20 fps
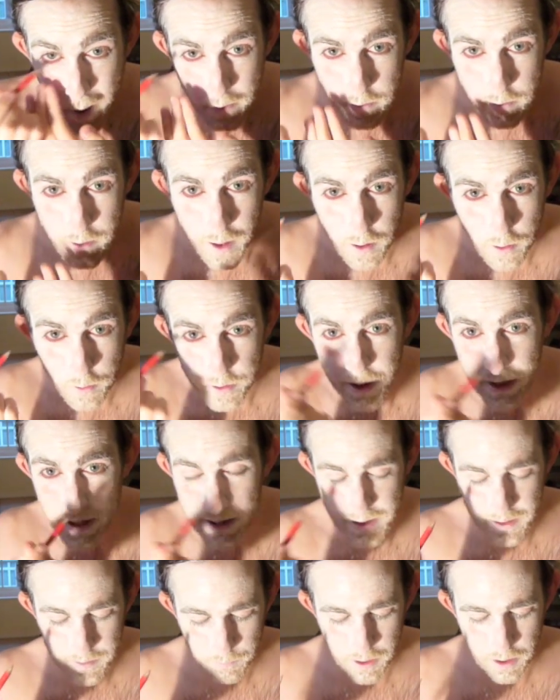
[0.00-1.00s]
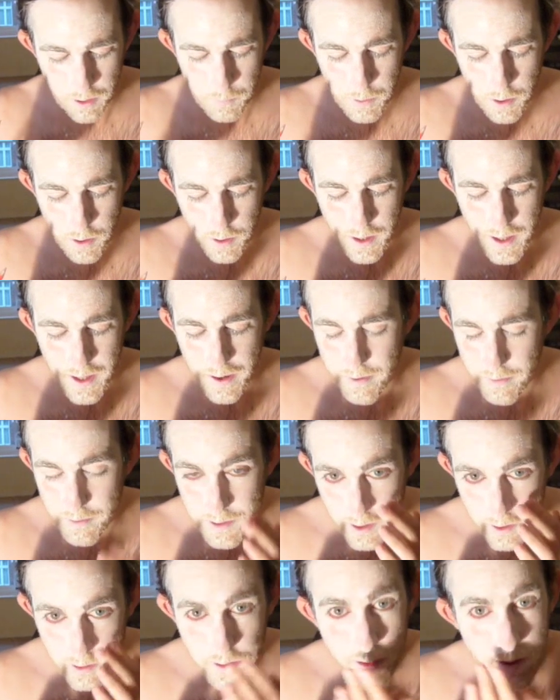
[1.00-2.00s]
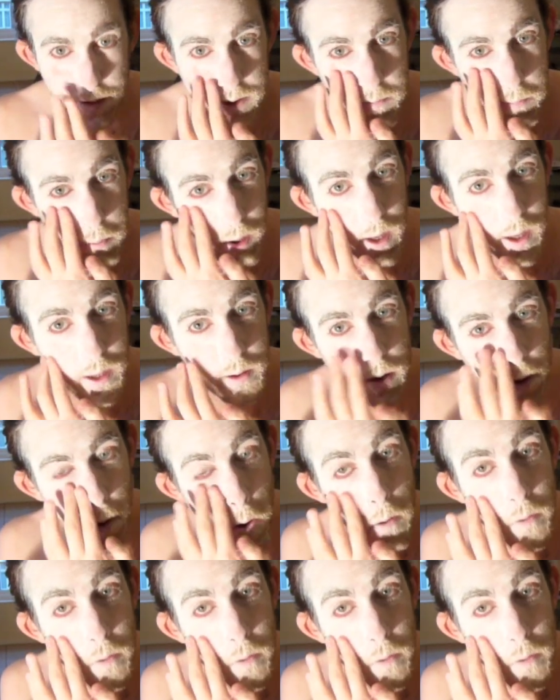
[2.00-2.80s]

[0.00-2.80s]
Now this little look here is actually inspired